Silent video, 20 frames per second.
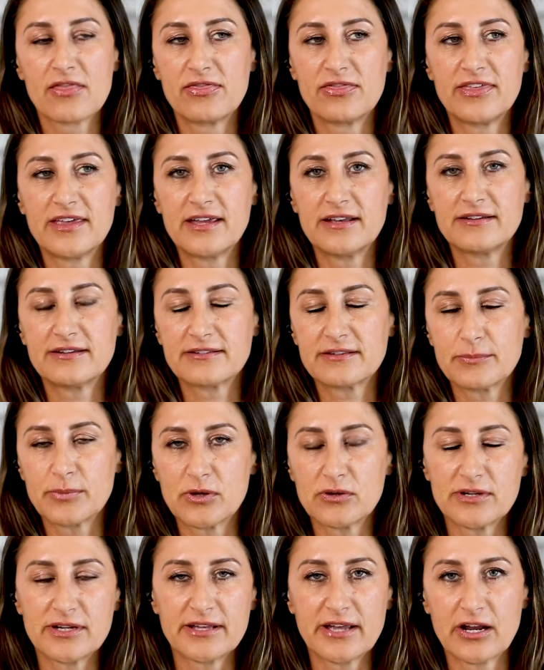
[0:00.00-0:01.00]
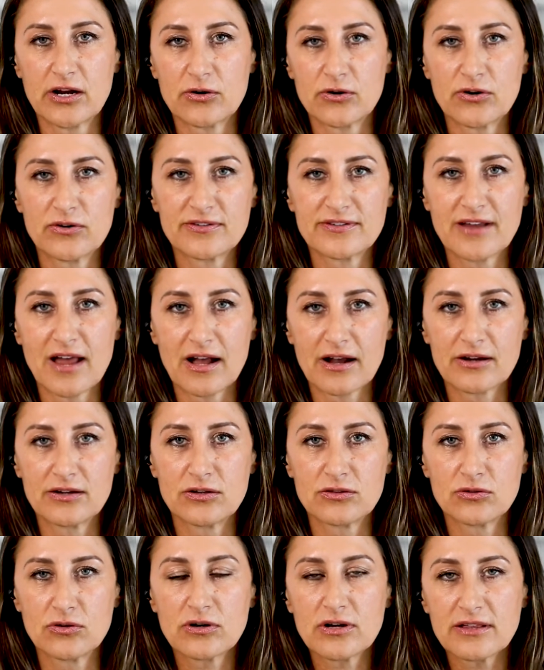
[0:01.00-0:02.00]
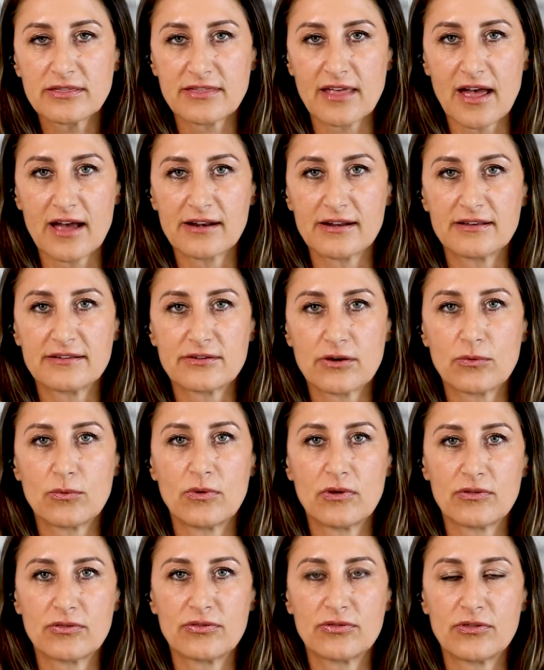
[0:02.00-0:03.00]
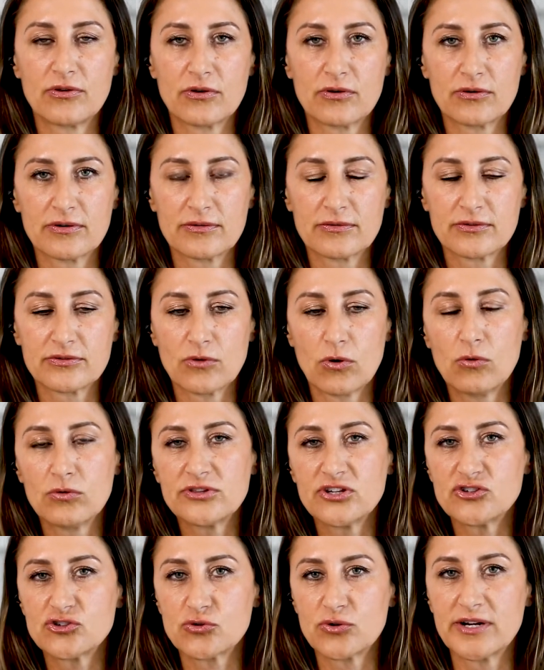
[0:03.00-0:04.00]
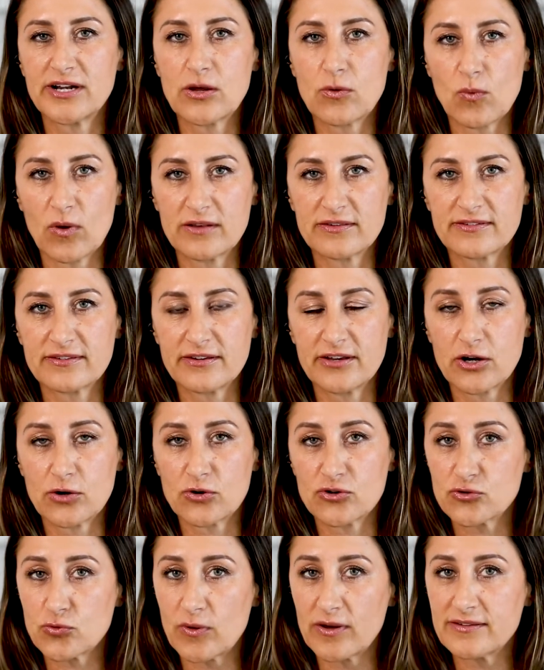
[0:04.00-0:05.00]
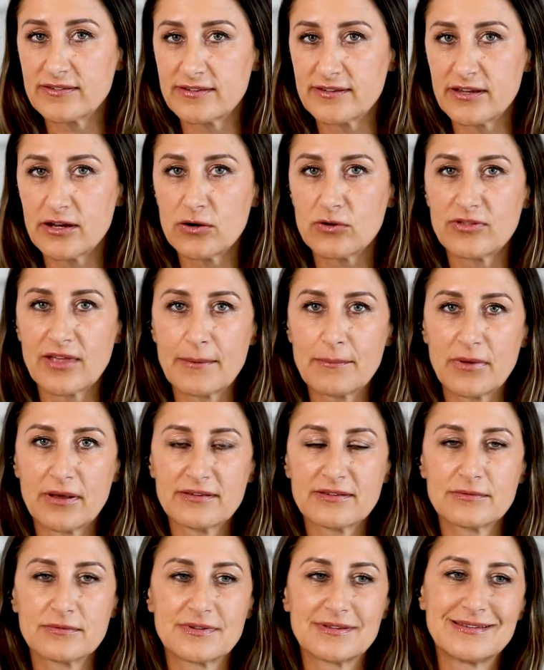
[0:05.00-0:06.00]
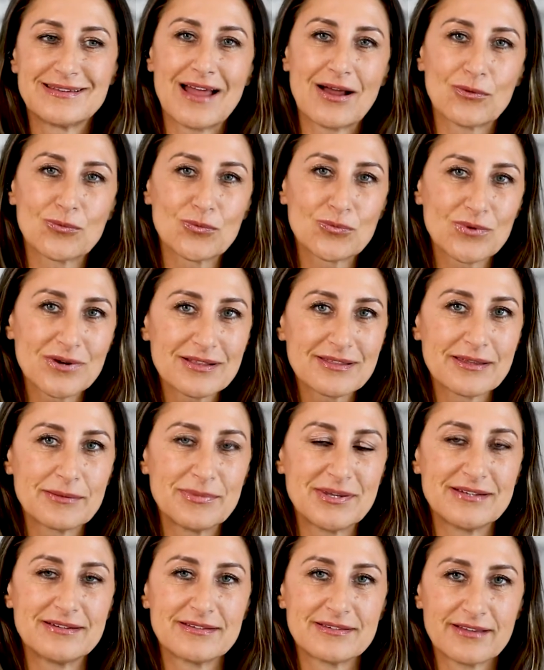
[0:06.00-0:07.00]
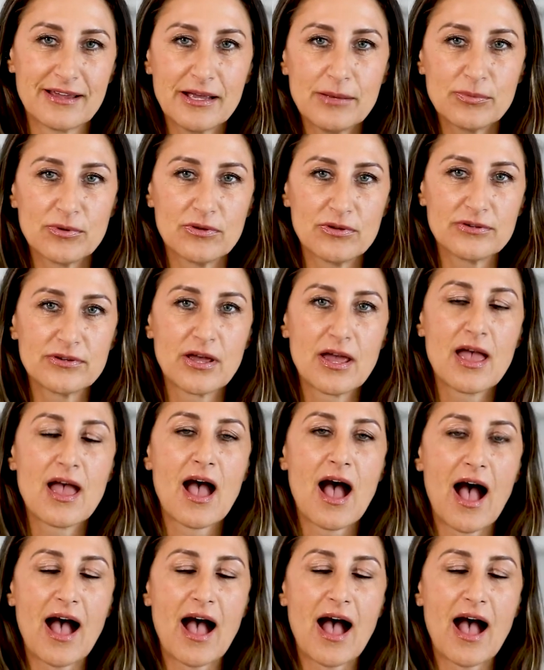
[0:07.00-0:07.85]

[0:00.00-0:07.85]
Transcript: the disability carrier is not going to look at that as, oh, well, they're only treating once a year or twice a year, they must not really be disabled.